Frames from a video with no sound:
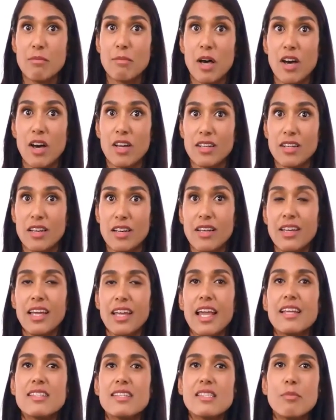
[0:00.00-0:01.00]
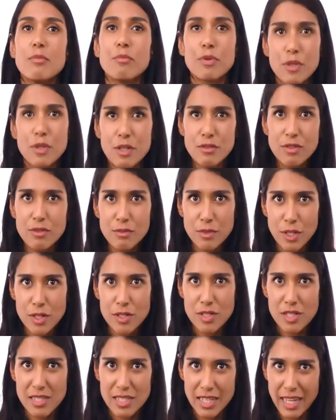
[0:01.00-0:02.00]
learning partner is the
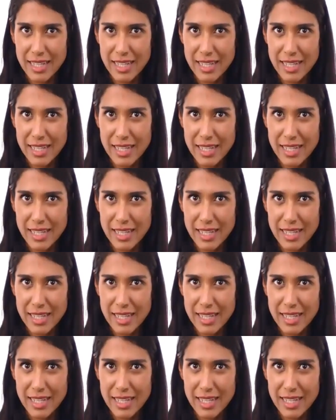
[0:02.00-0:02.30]
proven route.